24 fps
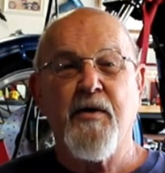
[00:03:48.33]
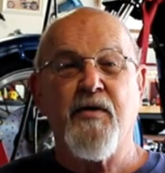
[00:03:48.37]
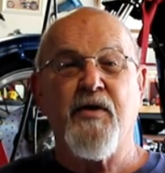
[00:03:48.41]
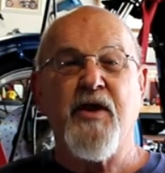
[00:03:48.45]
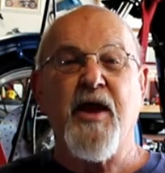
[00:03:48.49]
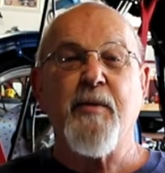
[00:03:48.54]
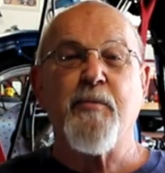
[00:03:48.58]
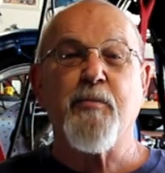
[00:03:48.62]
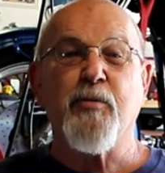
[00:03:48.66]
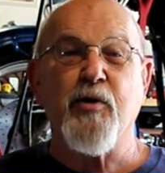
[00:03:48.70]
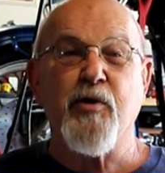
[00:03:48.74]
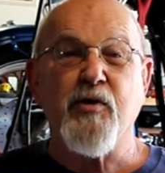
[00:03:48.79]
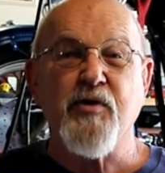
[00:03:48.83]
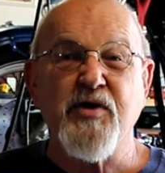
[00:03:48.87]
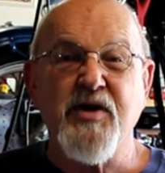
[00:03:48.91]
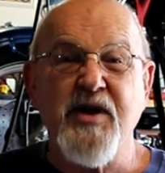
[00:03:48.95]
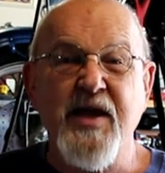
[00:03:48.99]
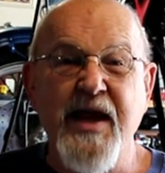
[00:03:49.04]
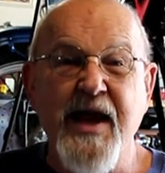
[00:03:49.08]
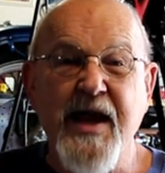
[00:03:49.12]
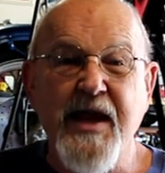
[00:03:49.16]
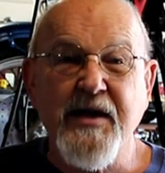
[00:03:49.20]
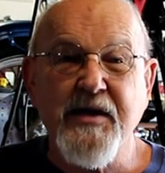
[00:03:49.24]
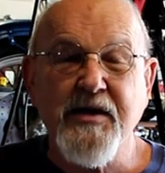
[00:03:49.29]
They
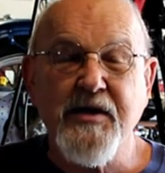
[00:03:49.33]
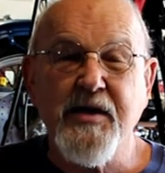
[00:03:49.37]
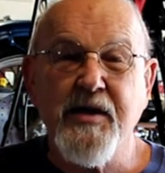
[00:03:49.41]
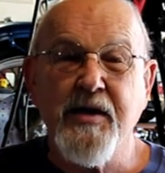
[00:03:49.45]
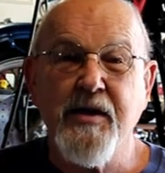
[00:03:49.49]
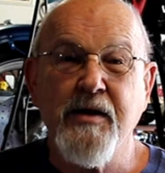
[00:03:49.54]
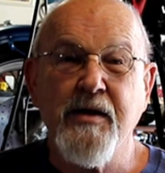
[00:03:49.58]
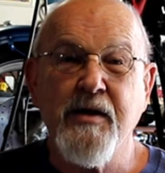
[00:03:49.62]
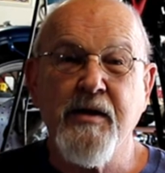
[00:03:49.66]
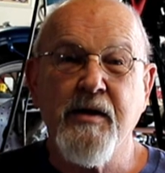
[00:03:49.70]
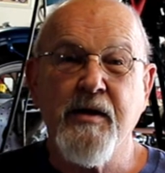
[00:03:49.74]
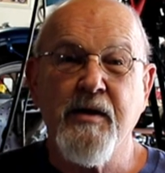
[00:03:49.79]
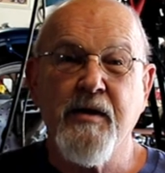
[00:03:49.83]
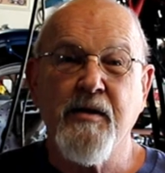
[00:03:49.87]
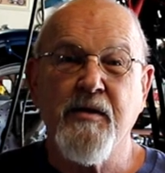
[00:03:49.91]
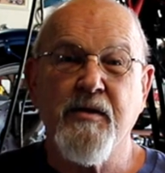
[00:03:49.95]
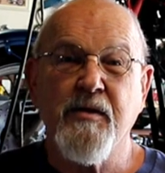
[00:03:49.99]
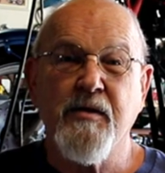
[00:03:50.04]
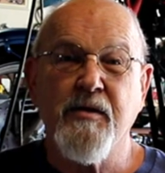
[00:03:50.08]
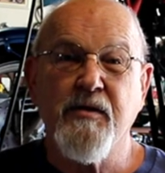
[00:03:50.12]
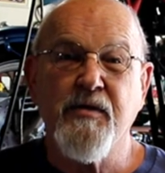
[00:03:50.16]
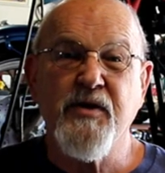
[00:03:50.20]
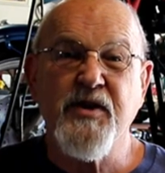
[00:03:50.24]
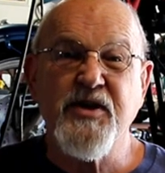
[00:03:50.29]
protect
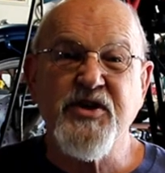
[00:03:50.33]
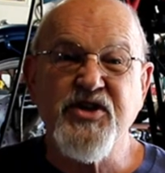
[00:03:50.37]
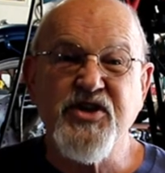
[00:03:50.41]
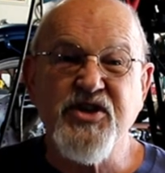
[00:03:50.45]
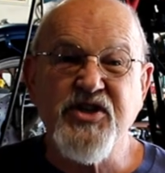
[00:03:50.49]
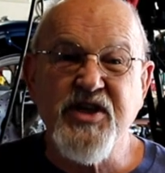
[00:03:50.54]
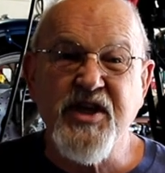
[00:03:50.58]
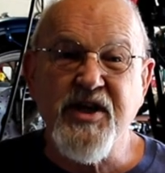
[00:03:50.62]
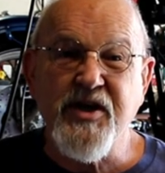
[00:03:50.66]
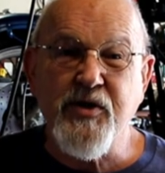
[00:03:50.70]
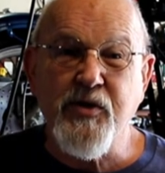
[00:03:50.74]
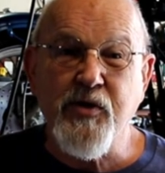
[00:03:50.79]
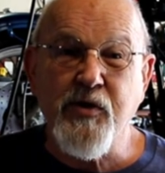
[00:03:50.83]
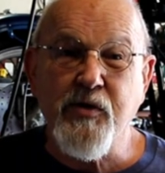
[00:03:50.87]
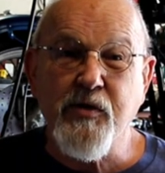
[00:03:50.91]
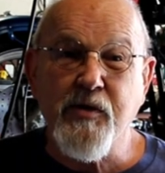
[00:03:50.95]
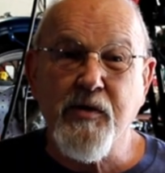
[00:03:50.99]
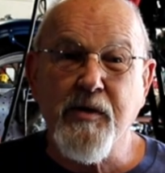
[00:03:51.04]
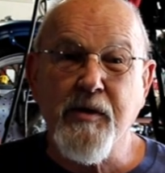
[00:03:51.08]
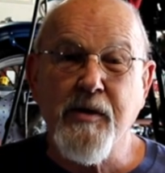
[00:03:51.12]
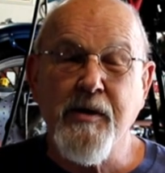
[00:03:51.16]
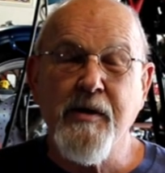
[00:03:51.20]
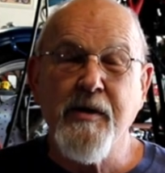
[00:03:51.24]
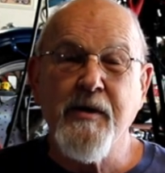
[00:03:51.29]
the sinner
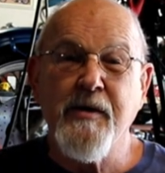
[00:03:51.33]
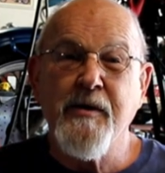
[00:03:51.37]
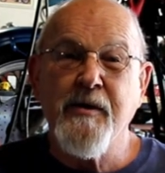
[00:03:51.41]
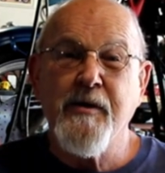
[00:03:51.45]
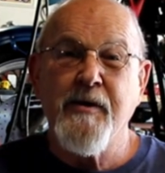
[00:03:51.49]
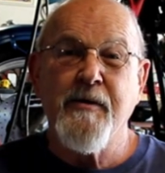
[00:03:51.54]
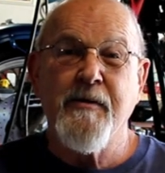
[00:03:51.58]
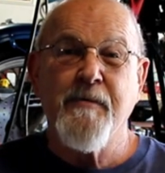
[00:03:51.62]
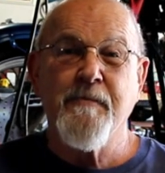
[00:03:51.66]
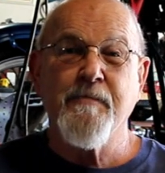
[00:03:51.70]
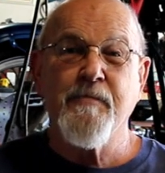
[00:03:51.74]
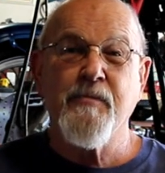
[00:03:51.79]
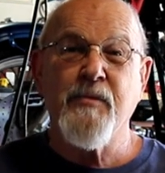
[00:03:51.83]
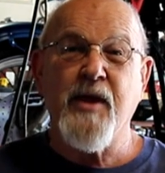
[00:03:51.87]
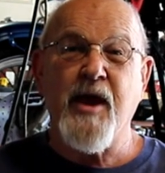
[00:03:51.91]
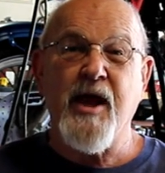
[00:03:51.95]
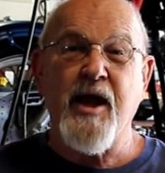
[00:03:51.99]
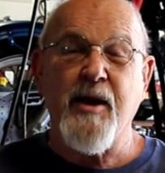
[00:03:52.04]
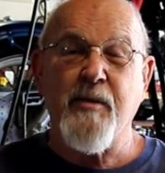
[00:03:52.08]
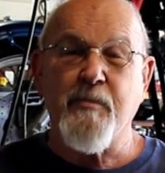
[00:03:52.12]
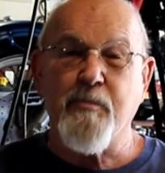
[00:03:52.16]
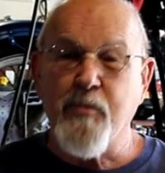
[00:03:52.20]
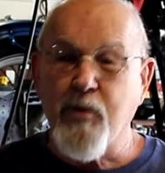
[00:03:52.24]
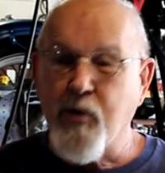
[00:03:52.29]

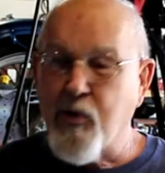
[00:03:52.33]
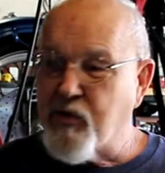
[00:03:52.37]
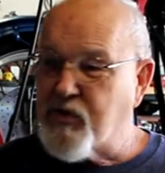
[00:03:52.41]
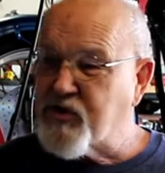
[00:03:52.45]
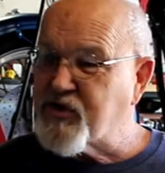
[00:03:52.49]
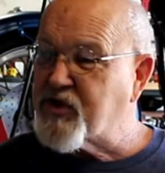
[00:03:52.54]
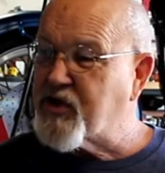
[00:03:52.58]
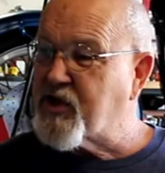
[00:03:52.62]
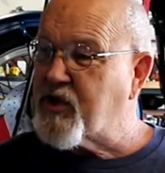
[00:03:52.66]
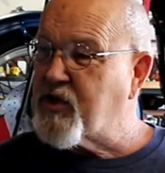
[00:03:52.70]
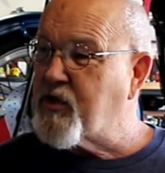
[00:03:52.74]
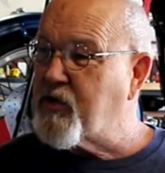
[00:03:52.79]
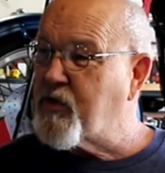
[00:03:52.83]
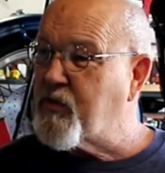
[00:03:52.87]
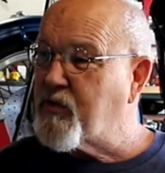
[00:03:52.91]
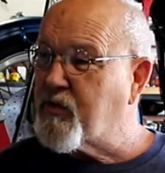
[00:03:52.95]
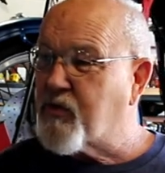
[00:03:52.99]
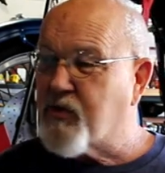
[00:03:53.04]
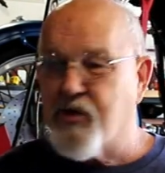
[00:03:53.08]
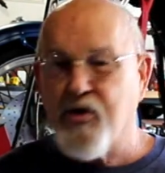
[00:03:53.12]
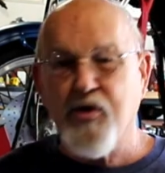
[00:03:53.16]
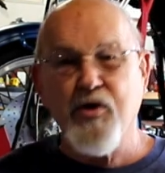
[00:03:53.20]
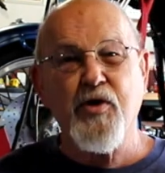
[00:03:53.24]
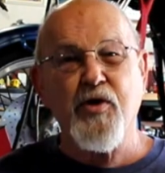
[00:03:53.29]
and
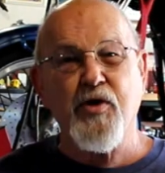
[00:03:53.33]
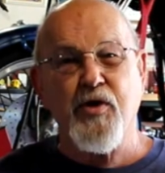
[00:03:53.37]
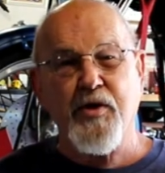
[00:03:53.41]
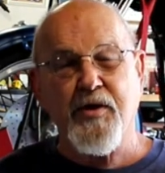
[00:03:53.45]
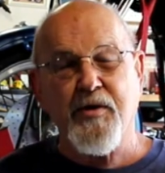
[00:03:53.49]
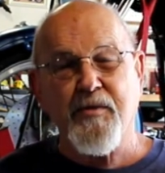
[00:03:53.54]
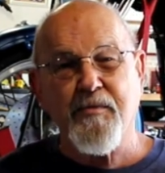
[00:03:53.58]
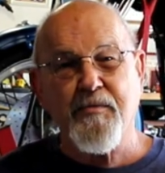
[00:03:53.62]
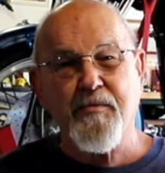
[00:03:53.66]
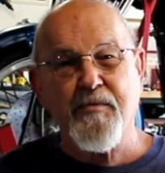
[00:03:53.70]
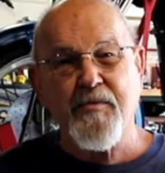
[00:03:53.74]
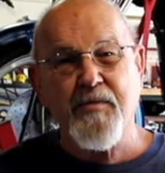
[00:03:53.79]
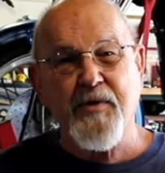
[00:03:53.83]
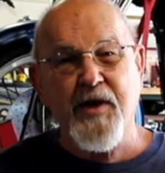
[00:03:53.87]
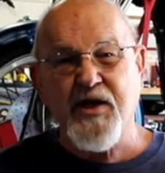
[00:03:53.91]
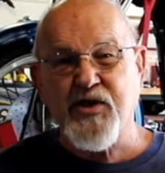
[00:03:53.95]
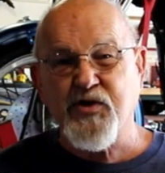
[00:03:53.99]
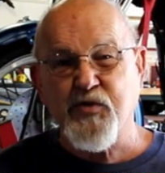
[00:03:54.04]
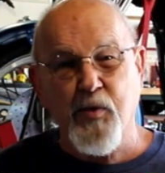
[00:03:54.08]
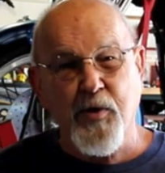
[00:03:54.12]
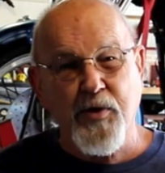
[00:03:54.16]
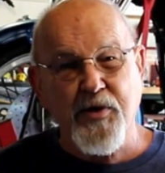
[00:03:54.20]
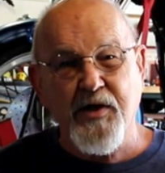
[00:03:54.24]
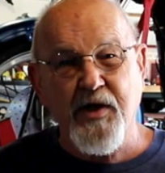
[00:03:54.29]
persecute the good.
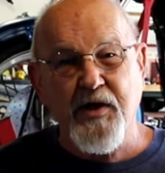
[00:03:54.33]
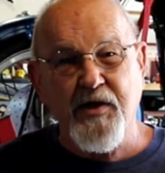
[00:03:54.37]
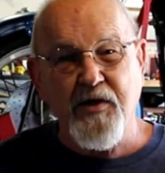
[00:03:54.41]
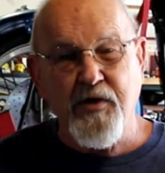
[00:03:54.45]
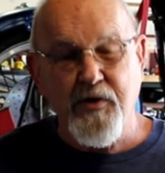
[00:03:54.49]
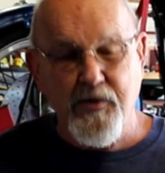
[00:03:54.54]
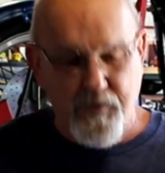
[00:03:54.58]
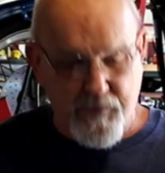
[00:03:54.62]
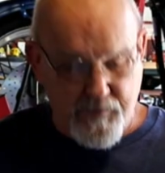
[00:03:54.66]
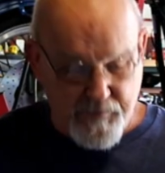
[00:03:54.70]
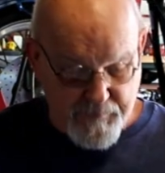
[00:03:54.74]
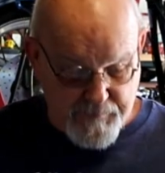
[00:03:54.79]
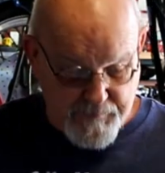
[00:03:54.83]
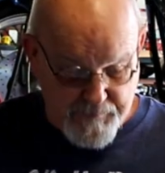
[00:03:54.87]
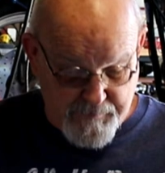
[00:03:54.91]
That's what they do.